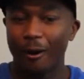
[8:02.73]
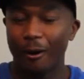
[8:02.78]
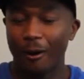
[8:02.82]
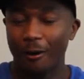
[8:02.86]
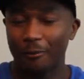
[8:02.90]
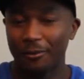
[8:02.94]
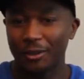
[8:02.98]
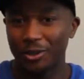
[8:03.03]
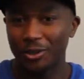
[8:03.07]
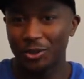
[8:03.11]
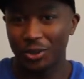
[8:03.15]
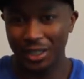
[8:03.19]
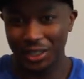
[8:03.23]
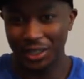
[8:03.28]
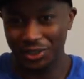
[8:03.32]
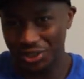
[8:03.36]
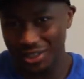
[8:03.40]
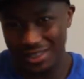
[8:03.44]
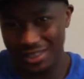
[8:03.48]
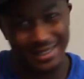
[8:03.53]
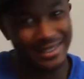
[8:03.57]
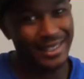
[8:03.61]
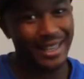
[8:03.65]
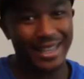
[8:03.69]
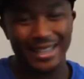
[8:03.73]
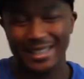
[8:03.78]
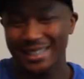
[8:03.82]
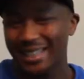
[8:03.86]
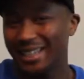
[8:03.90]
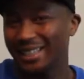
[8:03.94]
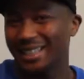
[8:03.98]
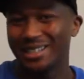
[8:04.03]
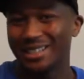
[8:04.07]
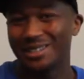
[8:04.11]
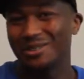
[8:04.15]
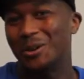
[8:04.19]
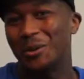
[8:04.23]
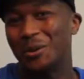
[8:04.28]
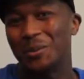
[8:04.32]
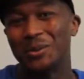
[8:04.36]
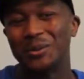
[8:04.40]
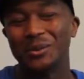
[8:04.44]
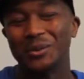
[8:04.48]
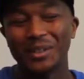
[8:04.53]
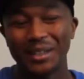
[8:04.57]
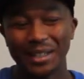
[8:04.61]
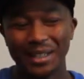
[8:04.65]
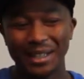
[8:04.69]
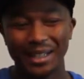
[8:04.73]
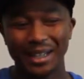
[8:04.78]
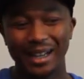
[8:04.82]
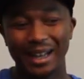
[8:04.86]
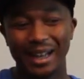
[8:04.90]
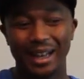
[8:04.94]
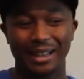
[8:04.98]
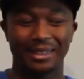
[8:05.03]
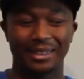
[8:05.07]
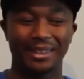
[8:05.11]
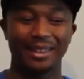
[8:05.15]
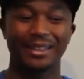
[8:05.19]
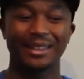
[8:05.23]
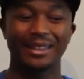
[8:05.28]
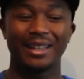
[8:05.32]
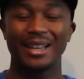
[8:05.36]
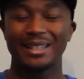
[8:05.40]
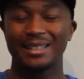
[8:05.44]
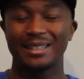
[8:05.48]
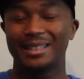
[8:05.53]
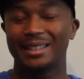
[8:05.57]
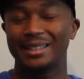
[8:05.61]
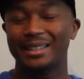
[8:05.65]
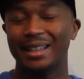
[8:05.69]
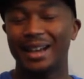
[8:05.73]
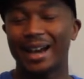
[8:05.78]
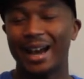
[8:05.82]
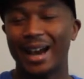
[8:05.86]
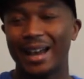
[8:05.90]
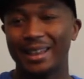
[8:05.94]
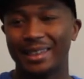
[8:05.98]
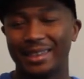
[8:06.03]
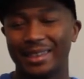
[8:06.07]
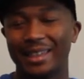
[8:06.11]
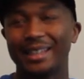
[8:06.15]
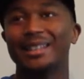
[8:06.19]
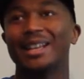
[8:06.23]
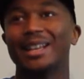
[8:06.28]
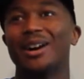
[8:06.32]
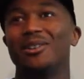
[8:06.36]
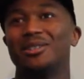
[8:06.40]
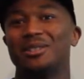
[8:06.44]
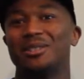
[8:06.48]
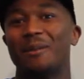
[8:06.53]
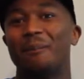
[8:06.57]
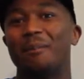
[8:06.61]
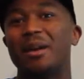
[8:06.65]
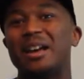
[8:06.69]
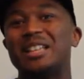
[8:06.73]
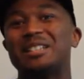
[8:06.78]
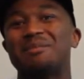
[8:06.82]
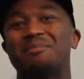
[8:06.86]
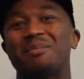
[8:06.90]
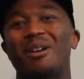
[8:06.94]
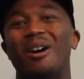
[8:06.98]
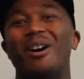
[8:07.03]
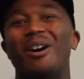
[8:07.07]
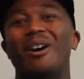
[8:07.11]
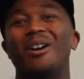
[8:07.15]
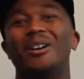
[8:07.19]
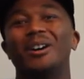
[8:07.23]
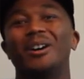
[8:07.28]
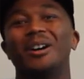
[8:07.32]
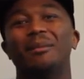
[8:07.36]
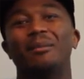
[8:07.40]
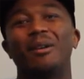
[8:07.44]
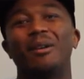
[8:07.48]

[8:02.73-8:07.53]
of the train and just takes out this normal. I think that was the best part